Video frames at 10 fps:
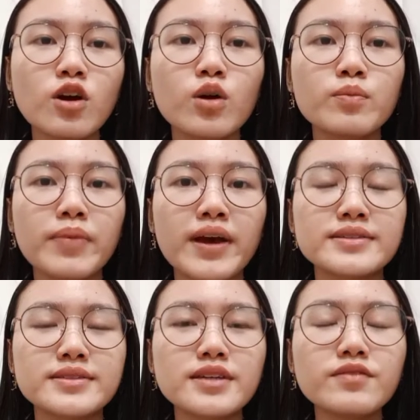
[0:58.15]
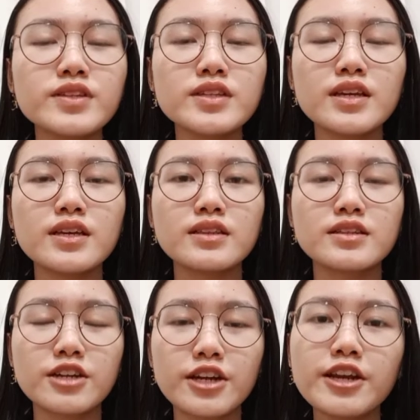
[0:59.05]
on page
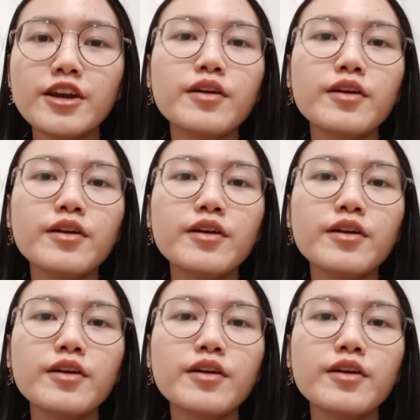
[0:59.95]
73,